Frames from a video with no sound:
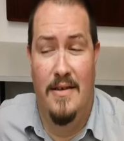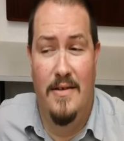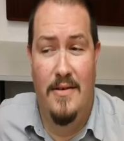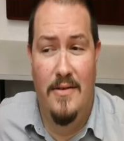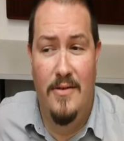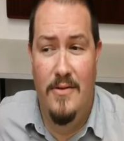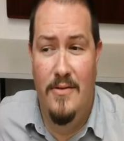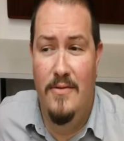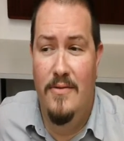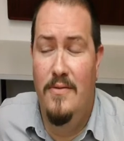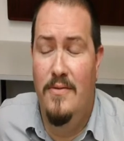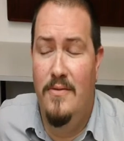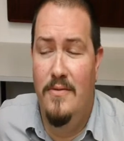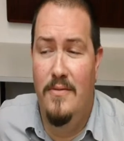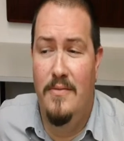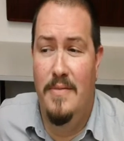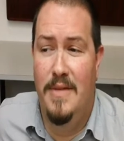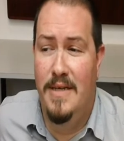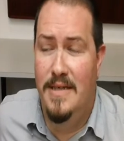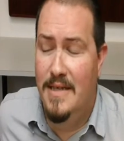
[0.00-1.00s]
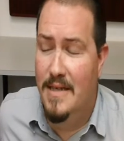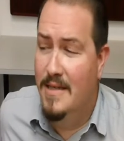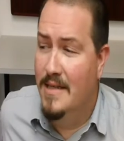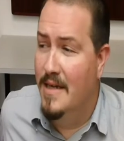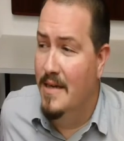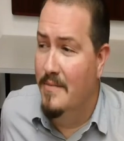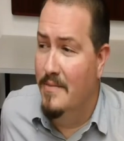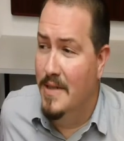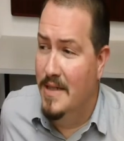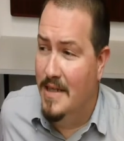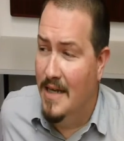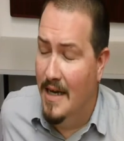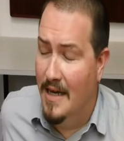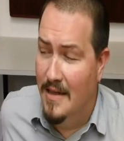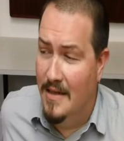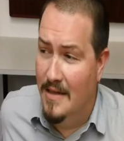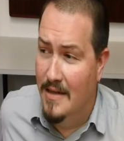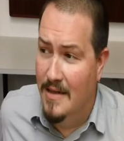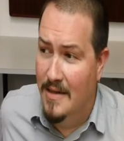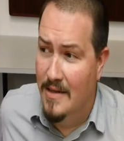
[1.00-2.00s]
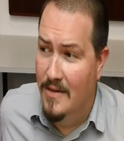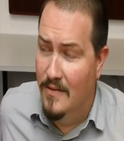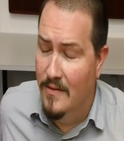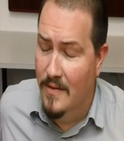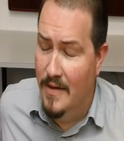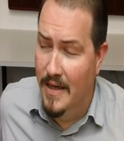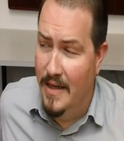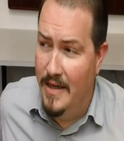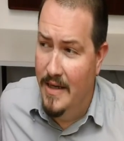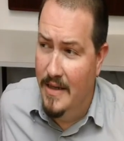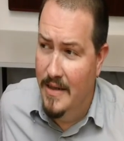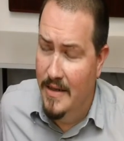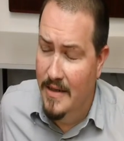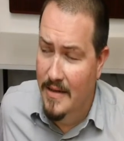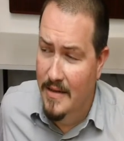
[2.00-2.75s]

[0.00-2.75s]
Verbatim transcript: Who mixes up Scotland and Hawaii?